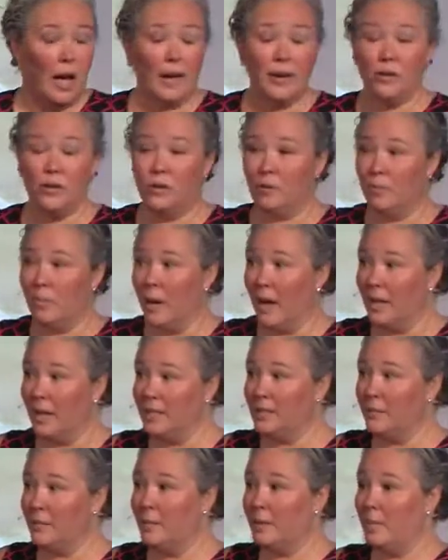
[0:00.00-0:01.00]
I couldn't
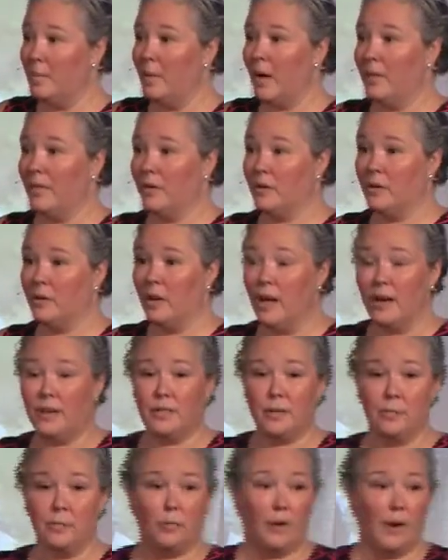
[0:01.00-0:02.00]
possibly bother God
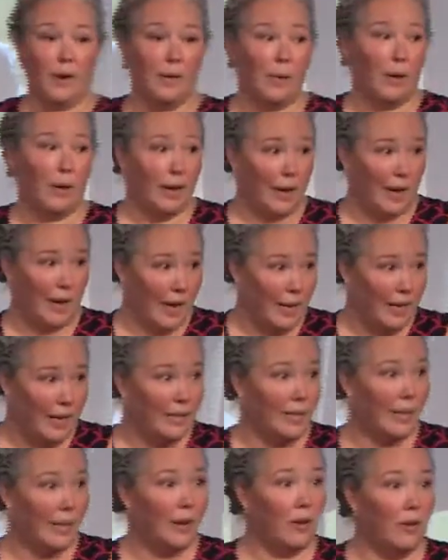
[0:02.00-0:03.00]
to pray about a
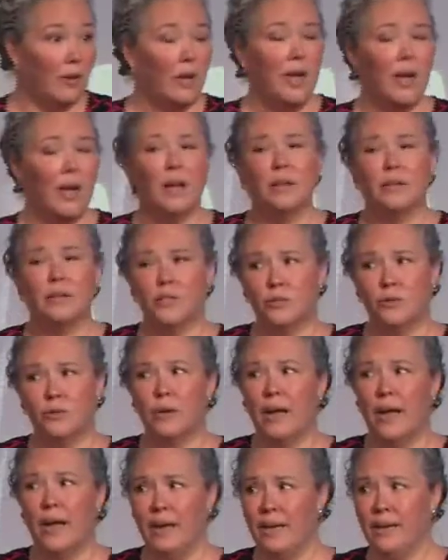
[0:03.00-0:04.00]
hangnail. Dude,
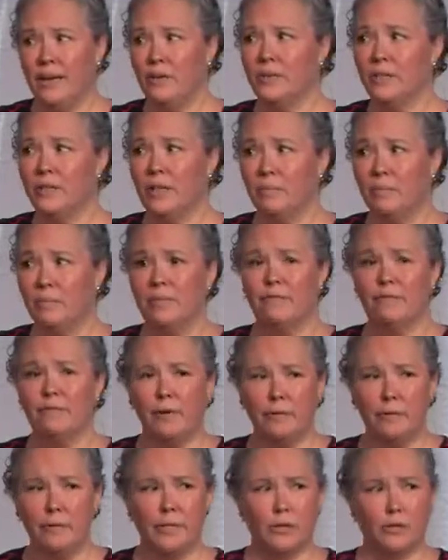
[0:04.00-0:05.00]
hangnails can be
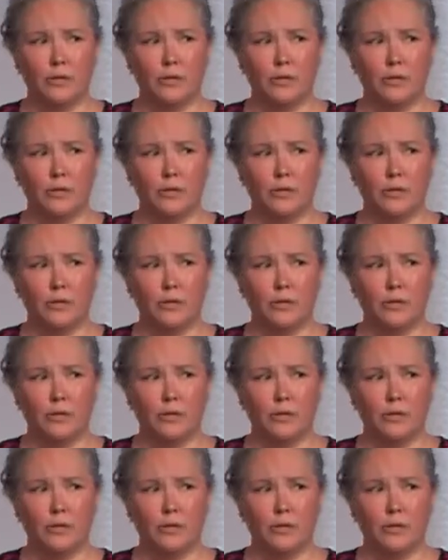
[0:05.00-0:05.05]
very